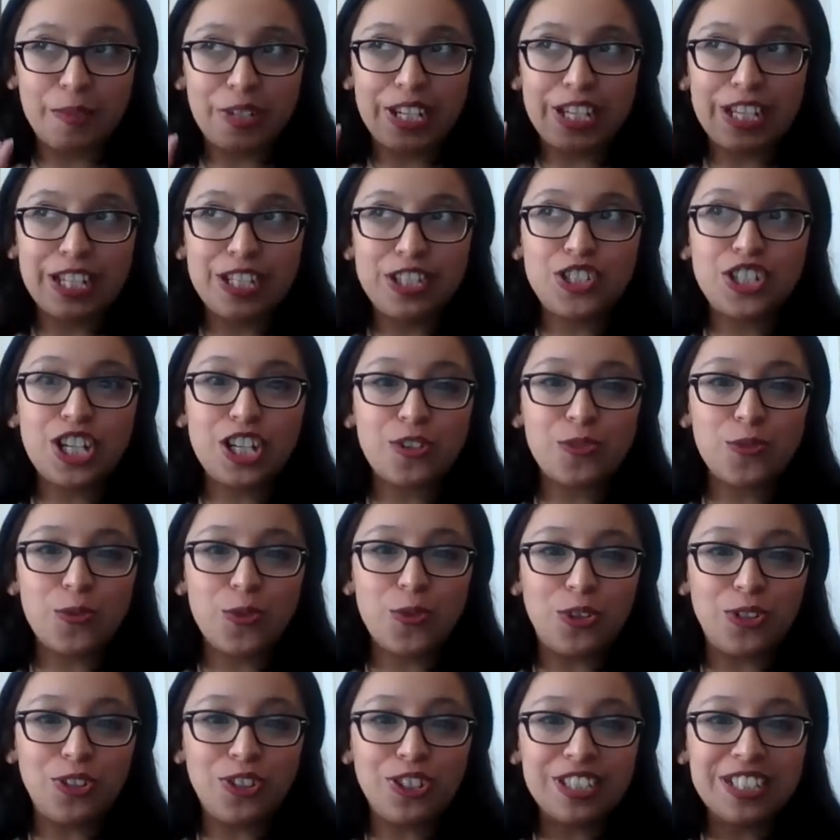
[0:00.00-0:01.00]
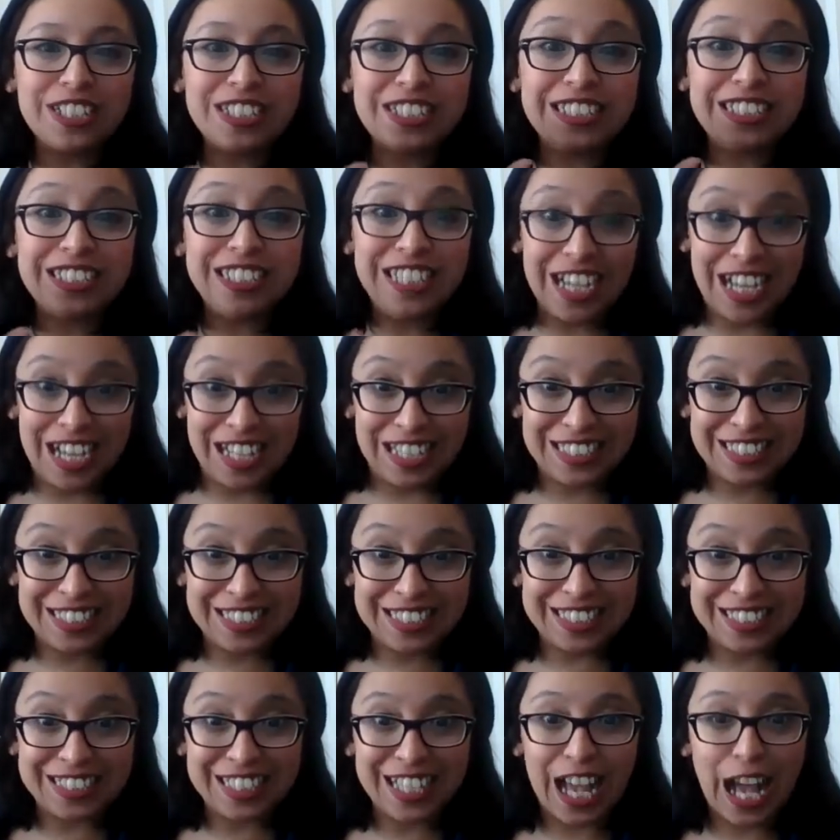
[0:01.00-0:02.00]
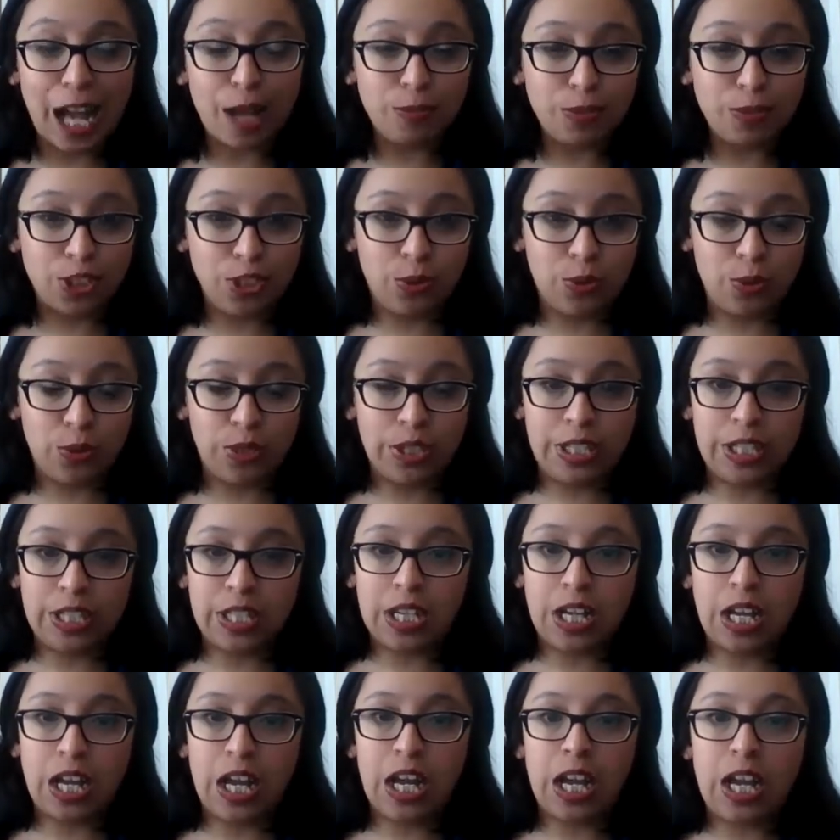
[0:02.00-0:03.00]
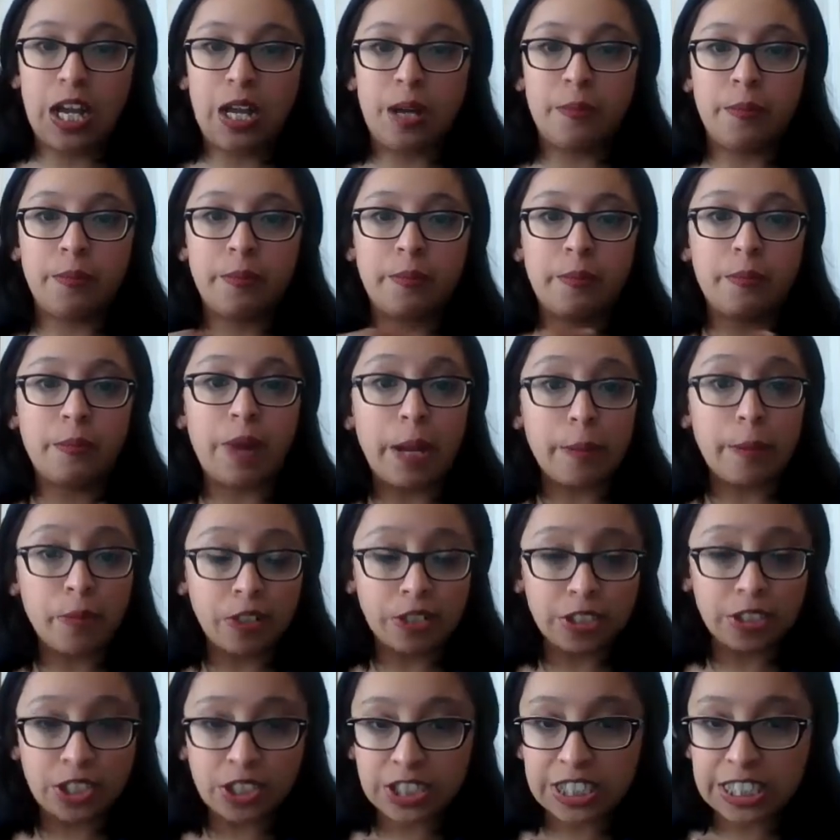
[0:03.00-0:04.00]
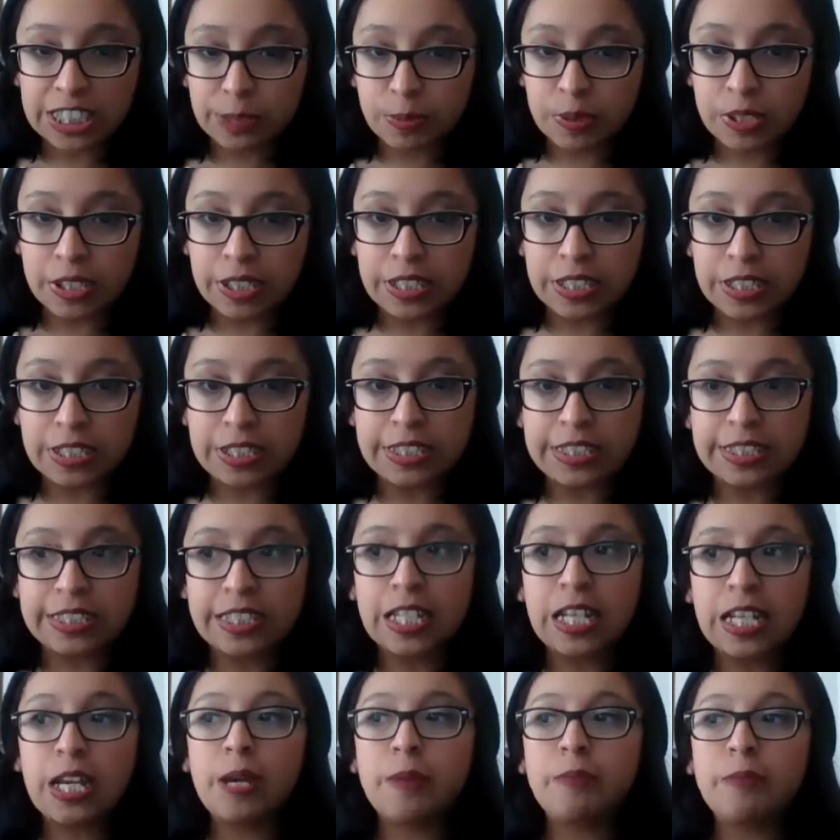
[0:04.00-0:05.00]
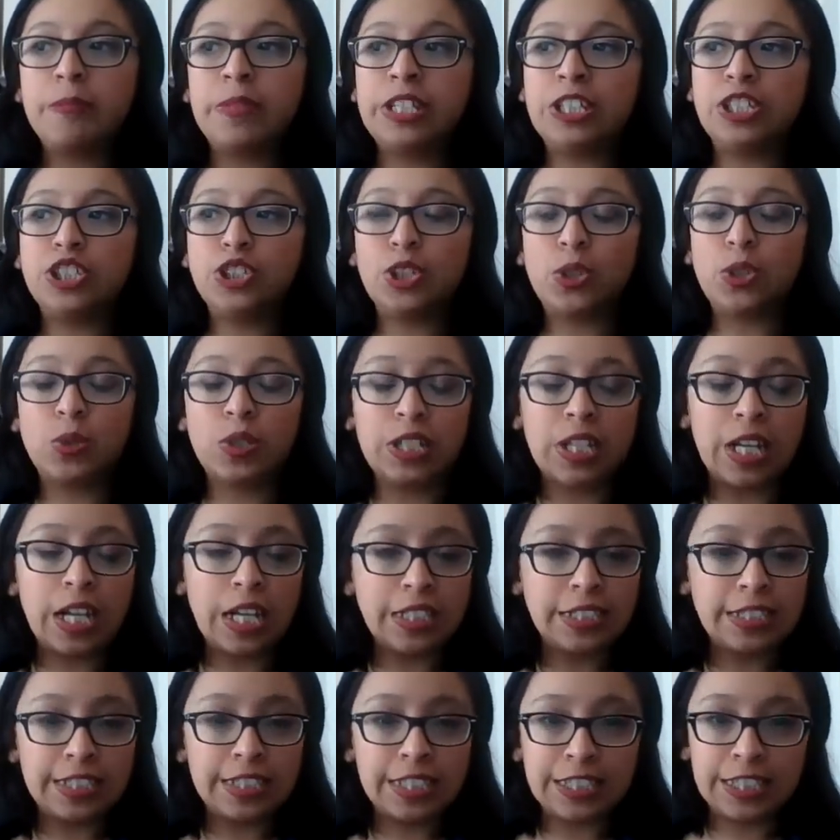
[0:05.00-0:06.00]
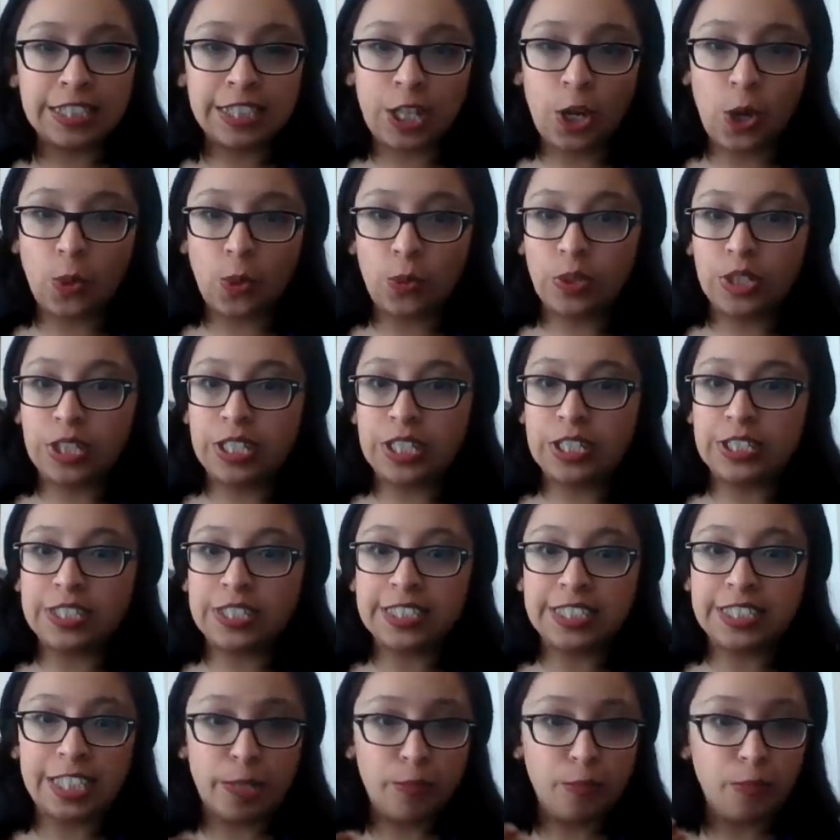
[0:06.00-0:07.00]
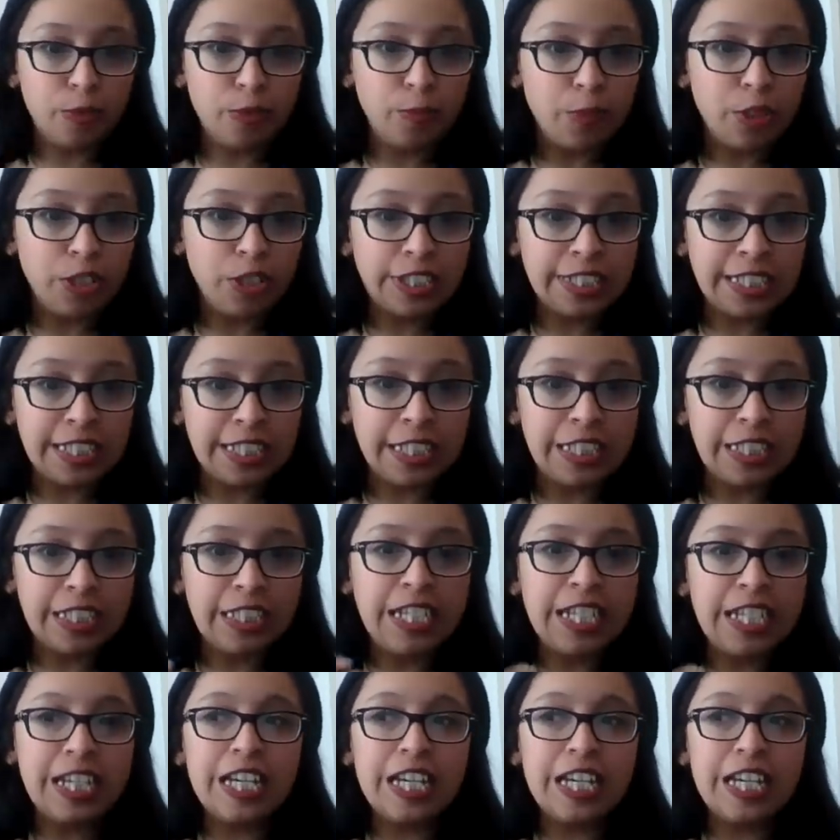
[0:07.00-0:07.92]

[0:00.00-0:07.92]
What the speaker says: In general, yes, absolutely. My personal experience being tokenized as the only disabled person